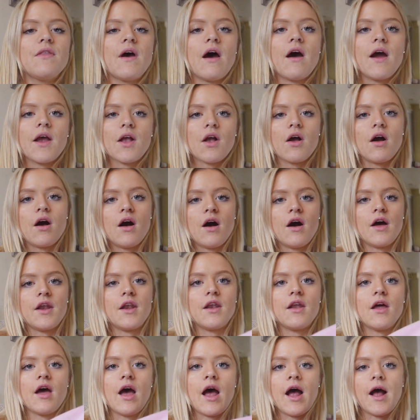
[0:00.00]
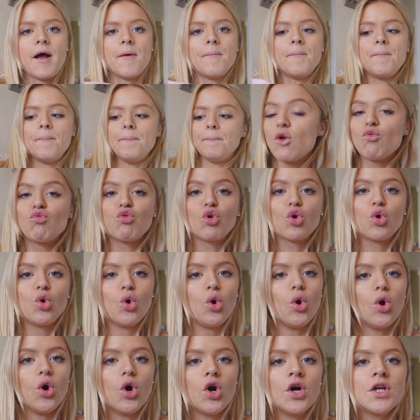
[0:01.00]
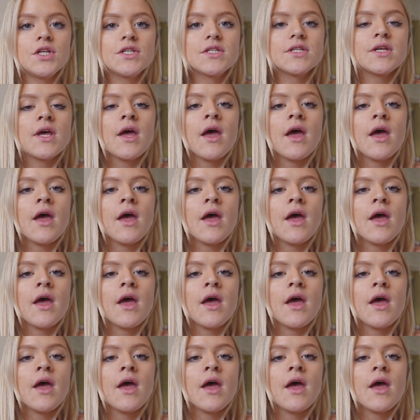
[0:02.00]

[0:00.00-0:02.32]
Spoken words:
that I can't record.